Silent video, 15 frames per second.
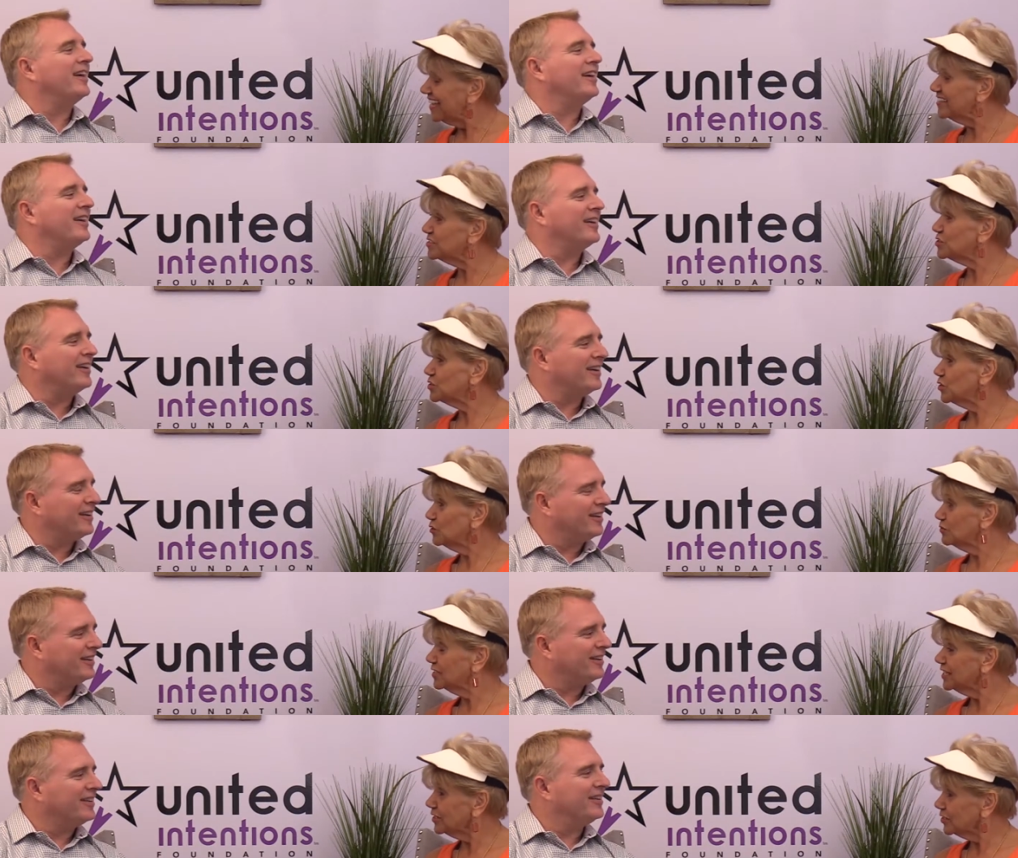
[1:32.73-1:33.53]
Speaker 1: and
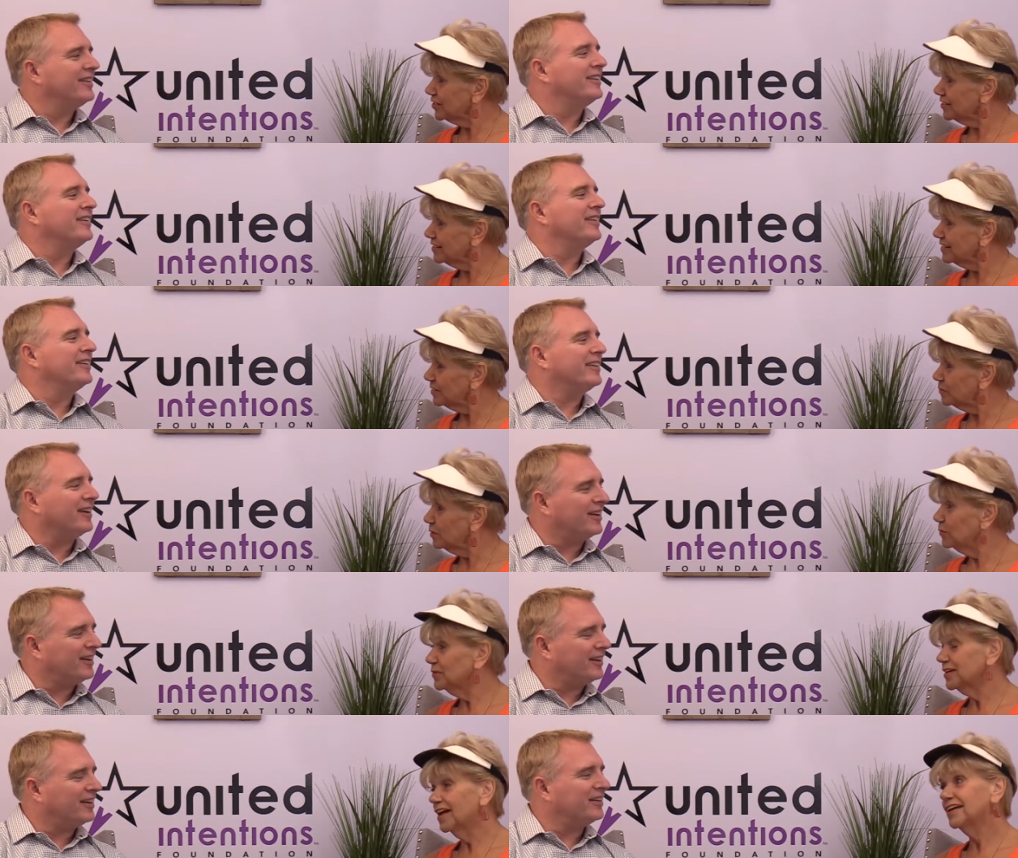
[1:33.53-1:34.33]
serve liquor.
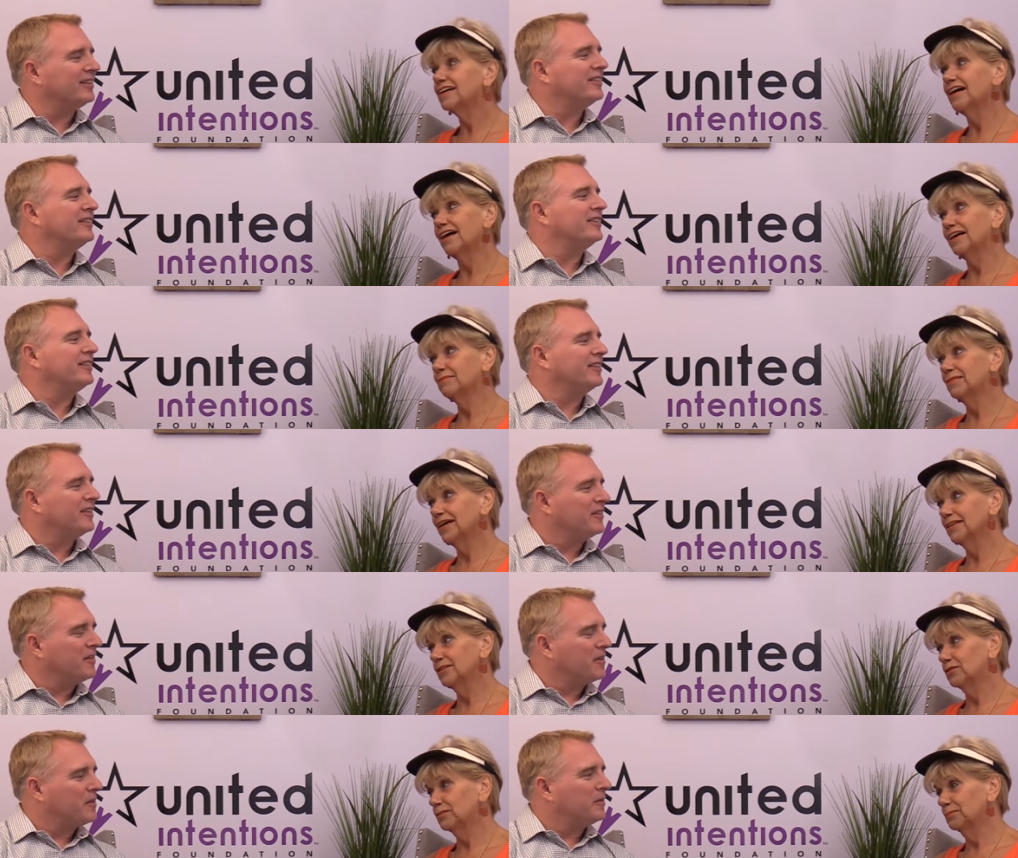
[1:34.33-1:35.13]
Well, when I uh-huh. got my
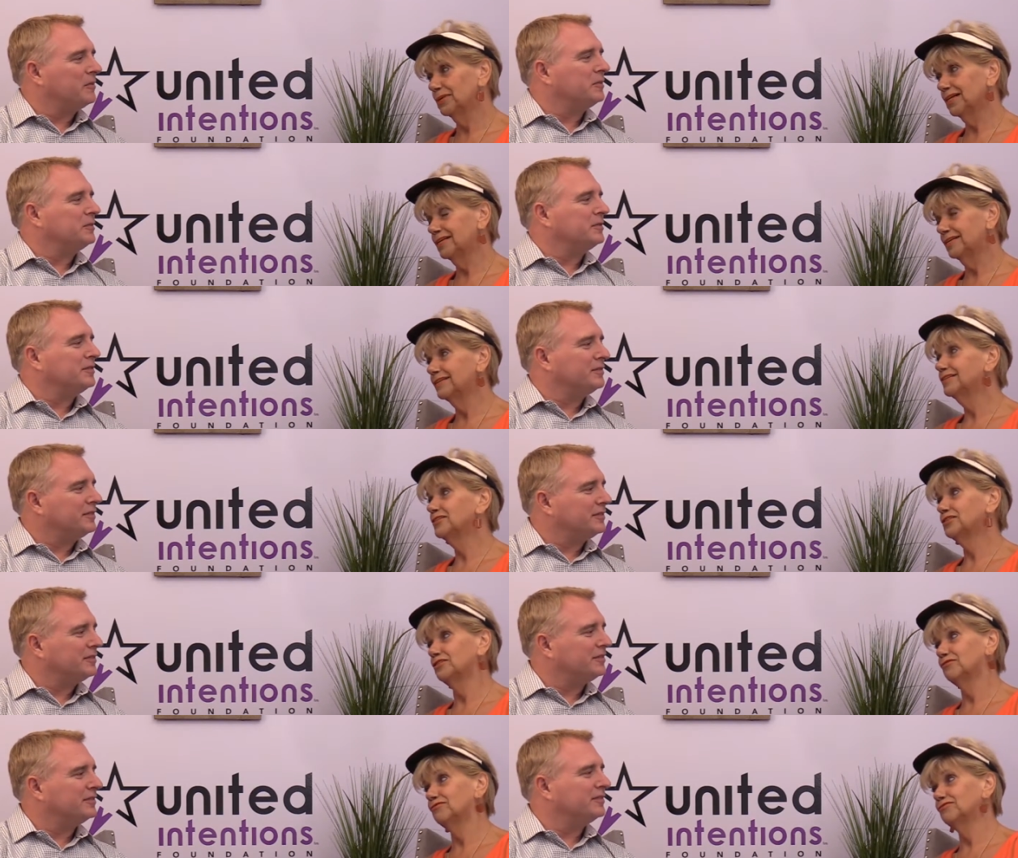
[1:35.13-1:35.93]
little butt
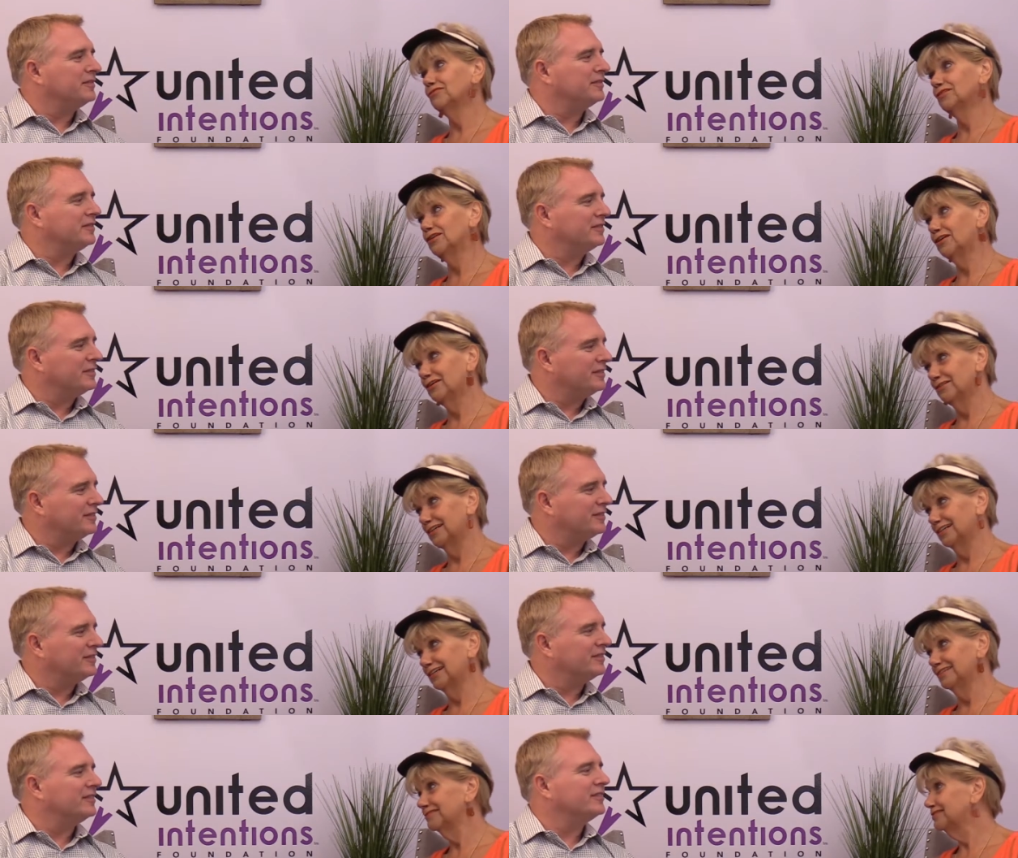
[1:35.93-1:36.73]
to
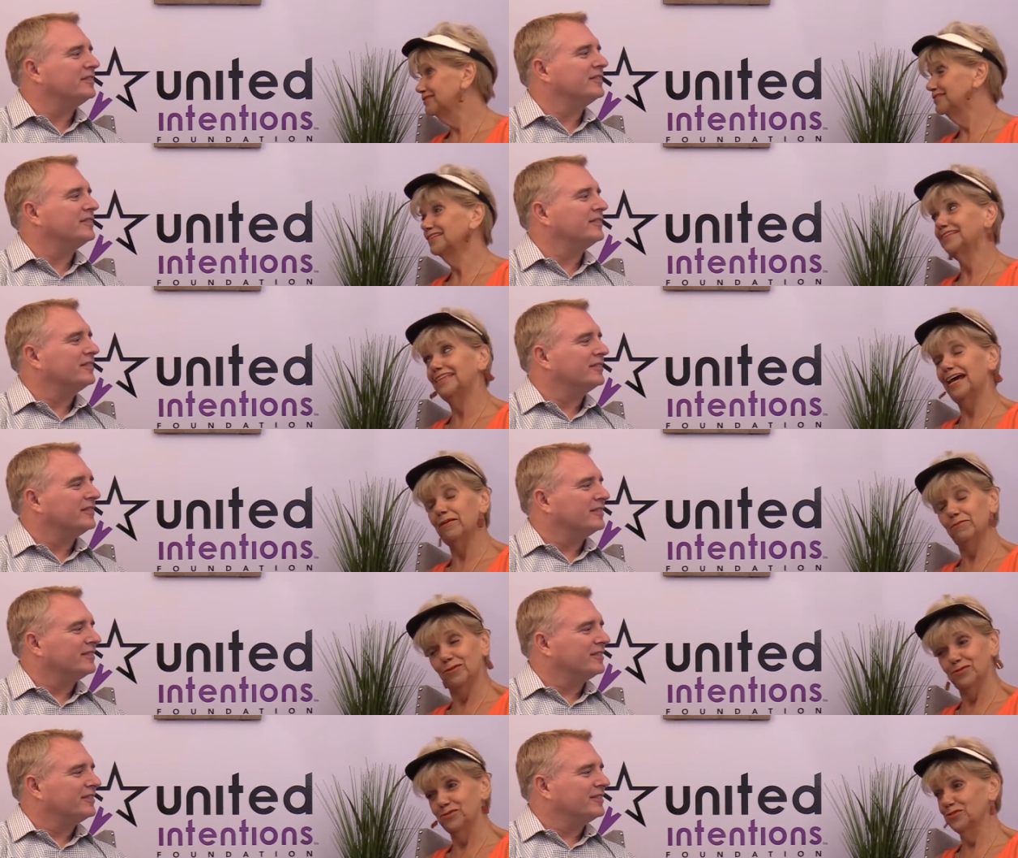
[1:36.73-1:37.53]
Florida, that
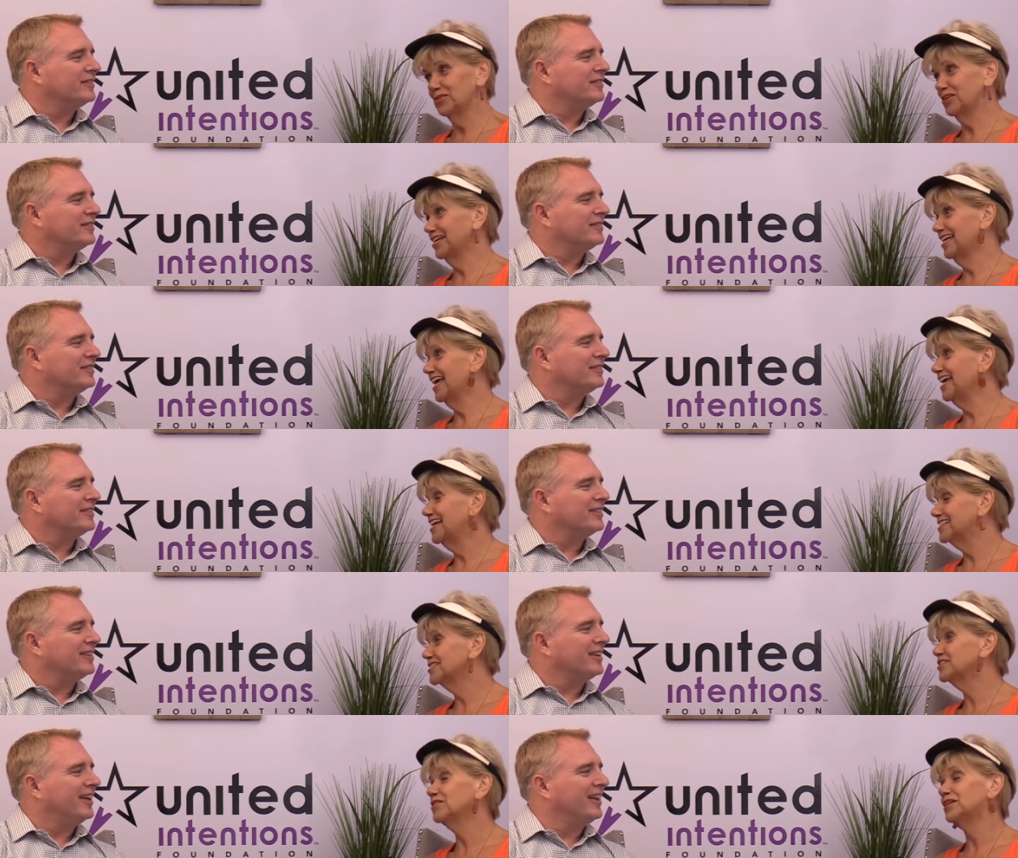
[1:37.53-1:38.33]
wasn't the
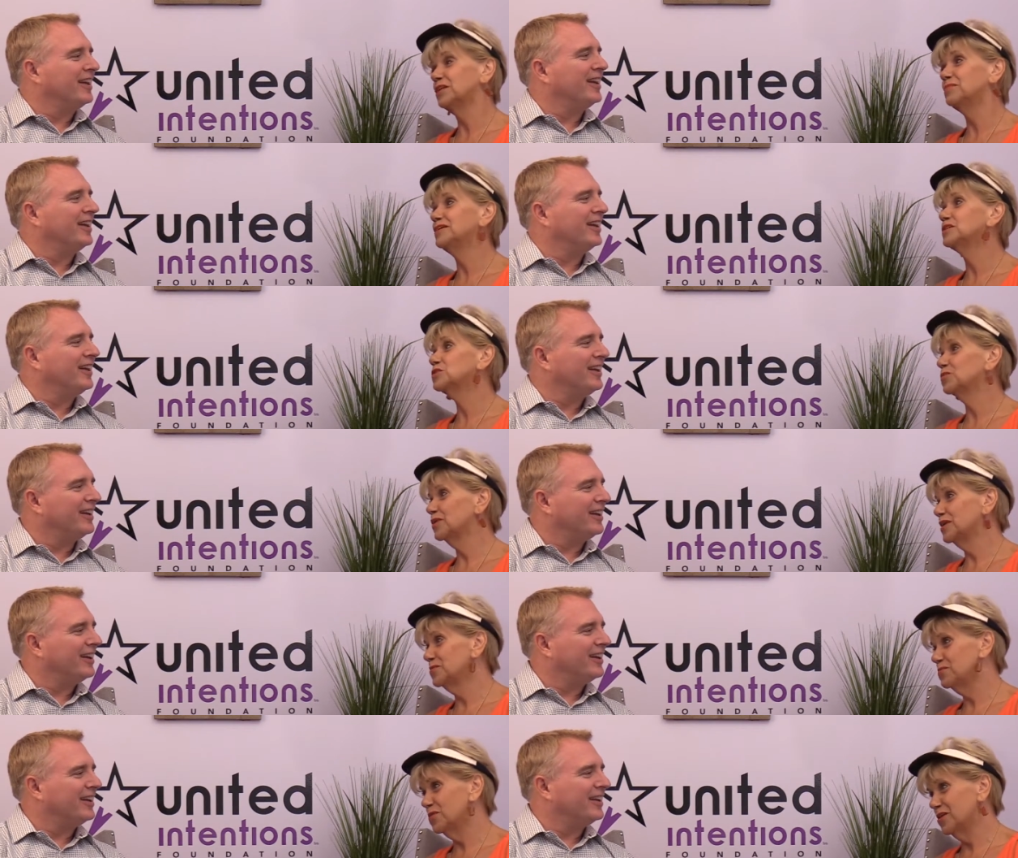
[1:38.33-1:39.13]
case. You had to be
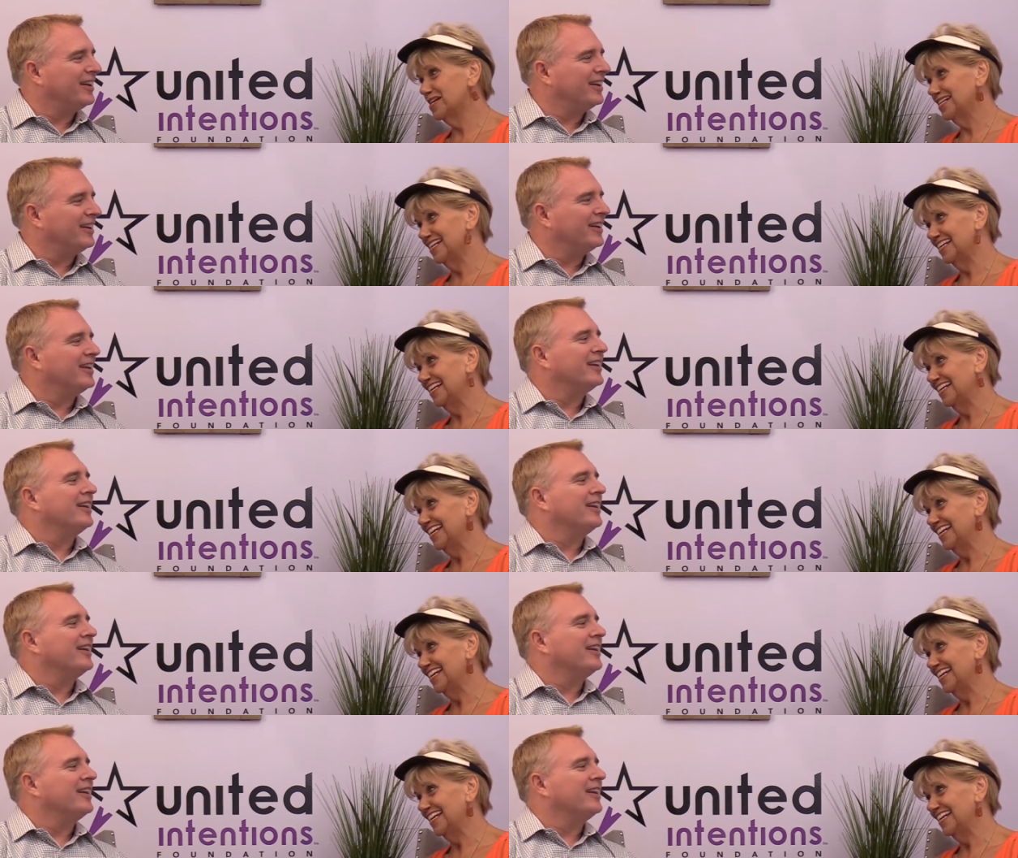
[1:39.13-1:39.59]
21.